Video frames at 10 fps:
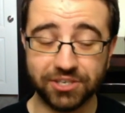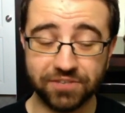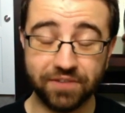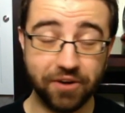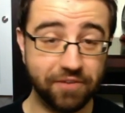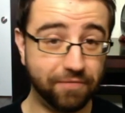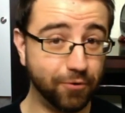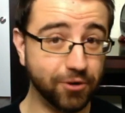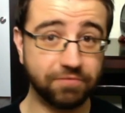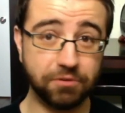She's very
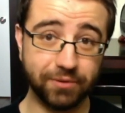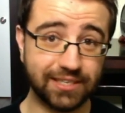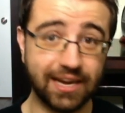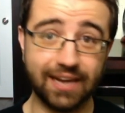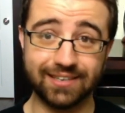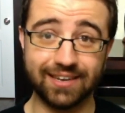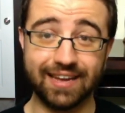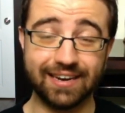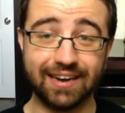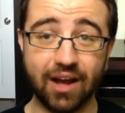forceful with Sansa.
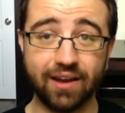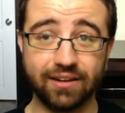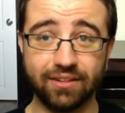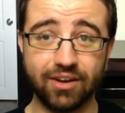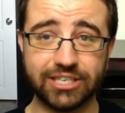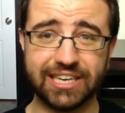They did not get along.